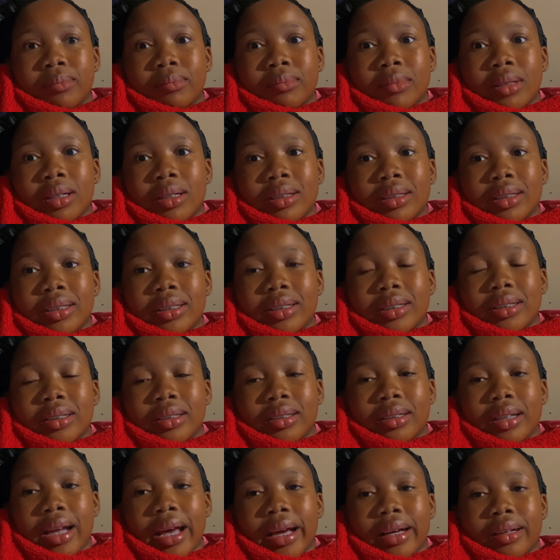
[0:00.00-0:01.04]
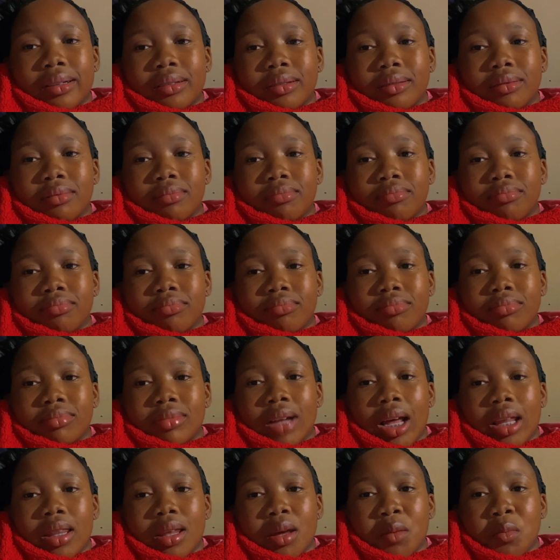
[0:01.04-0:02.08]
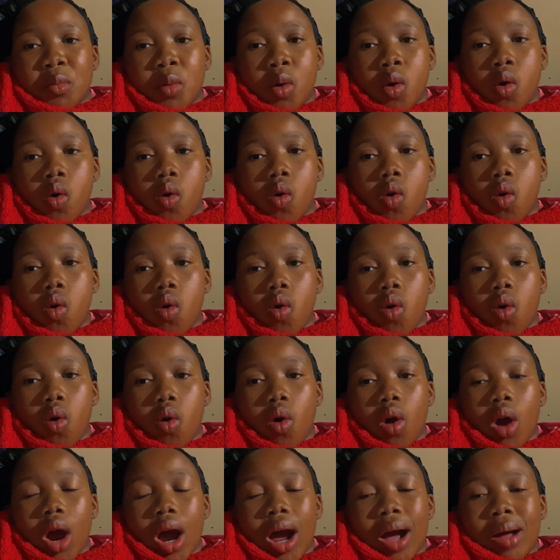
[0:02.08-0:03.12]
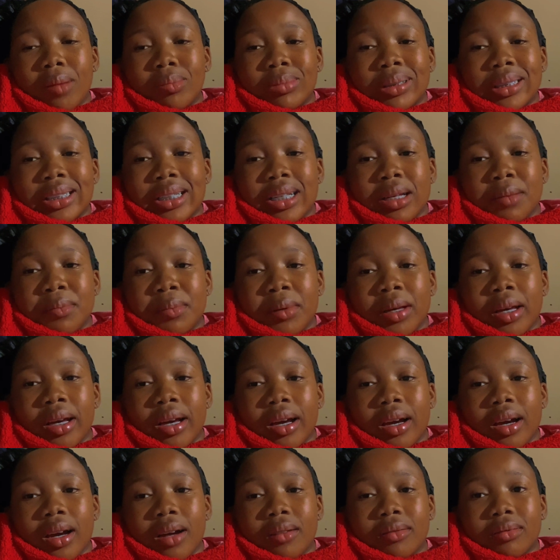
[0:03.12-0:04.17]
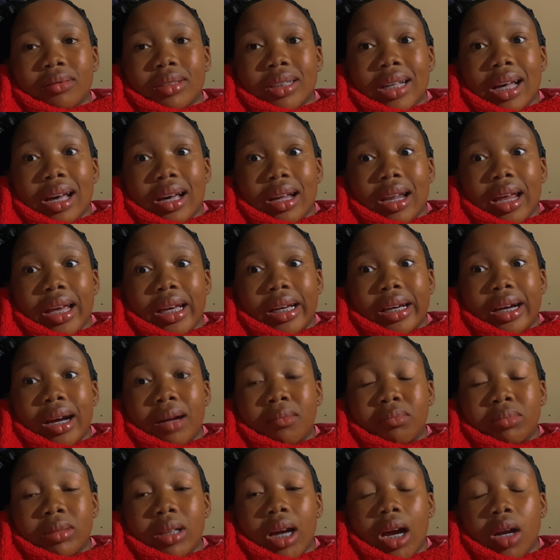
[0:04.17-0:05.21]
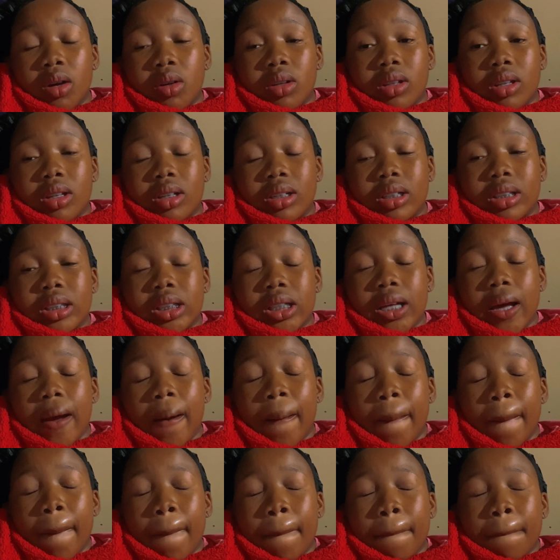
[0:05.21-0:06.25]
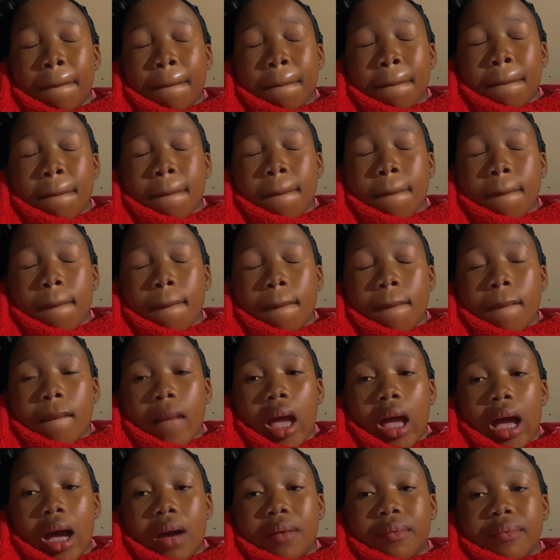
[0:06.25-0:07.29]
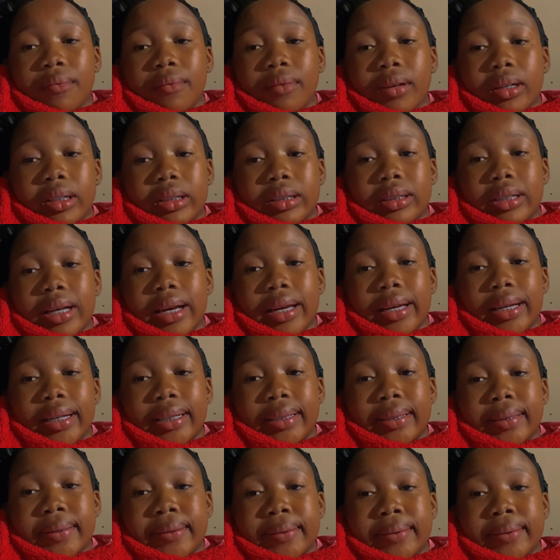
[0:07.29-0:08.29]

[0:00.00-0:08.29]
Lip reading: This is it, like nothing more. I'm sleeping after, like, I'm done with this. I'm very tired.